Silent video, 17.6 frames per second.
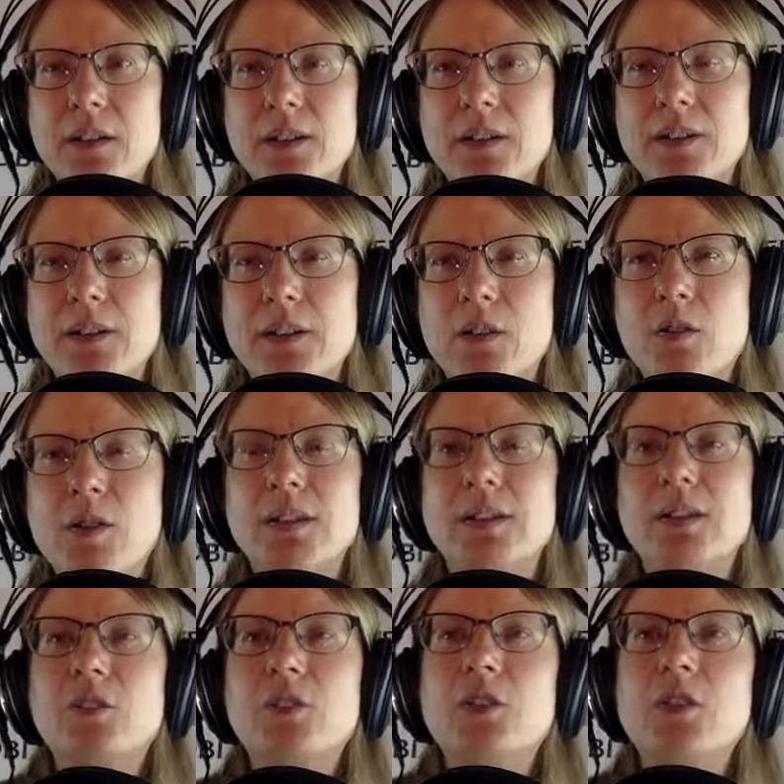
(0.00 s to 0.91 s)
So,
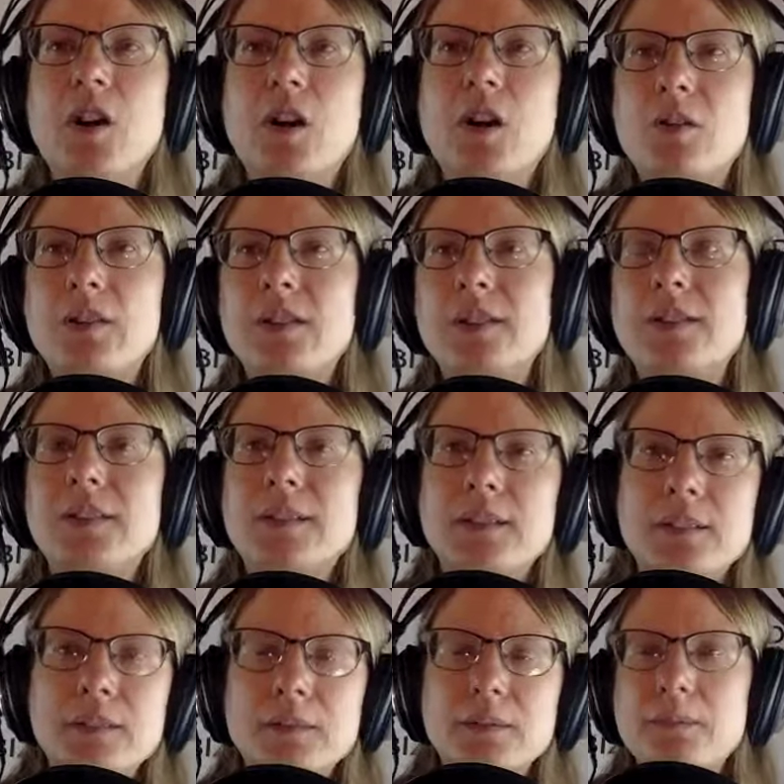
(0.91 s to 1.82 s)
and you should always,
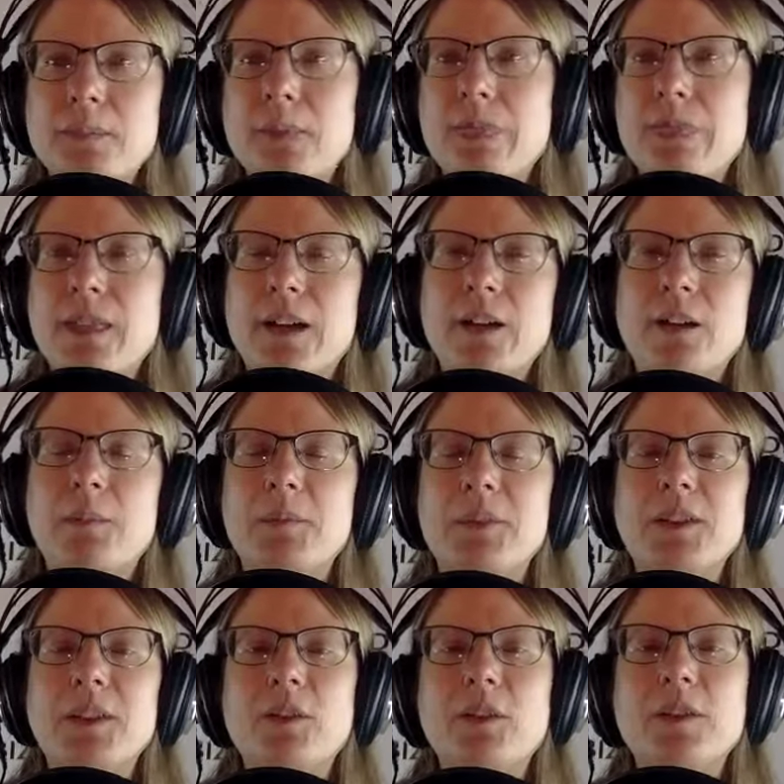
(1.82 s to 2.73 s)
I
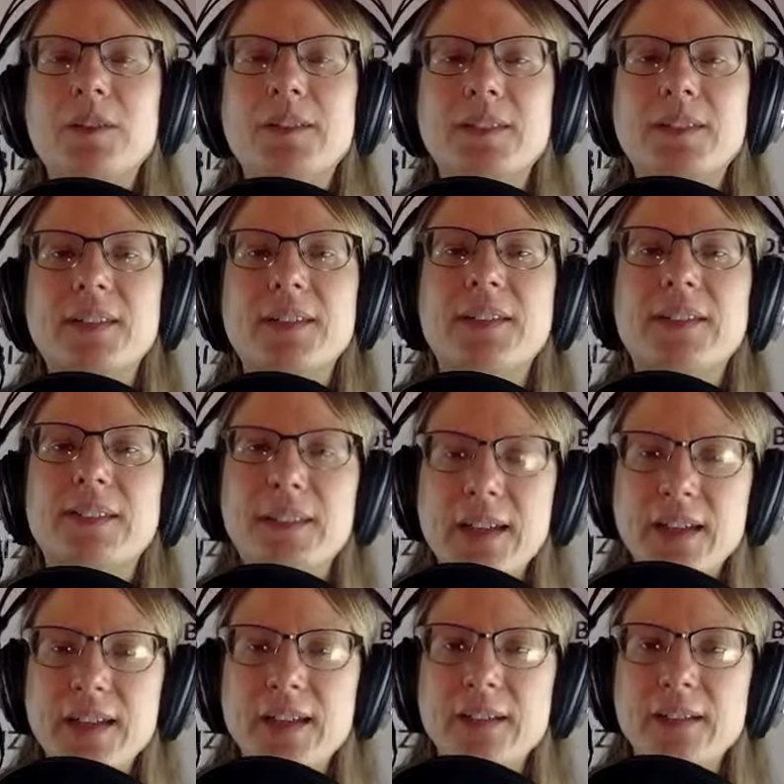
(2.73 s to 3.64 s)
mean, you don't always have to
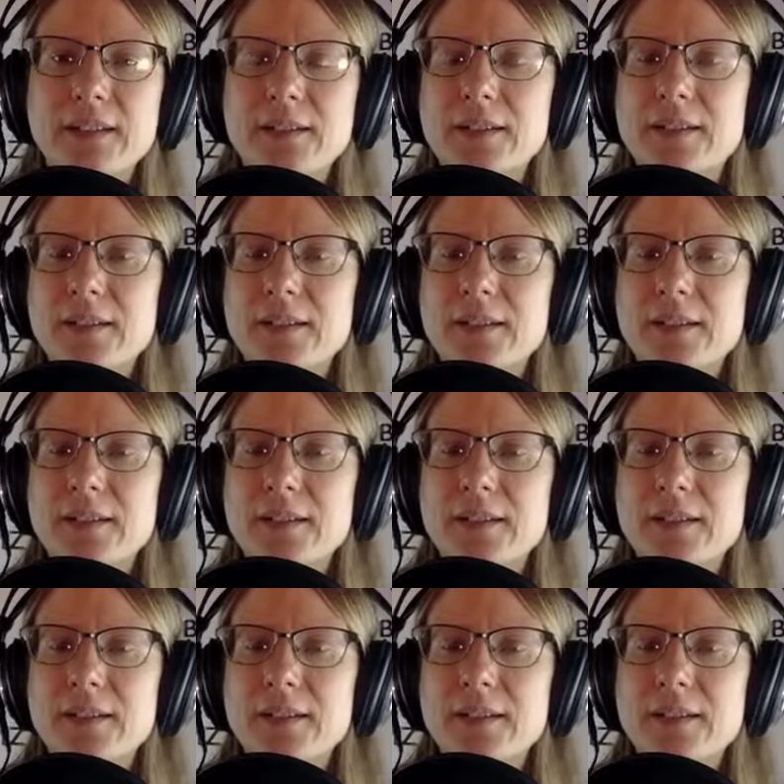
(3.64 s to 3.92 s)
say it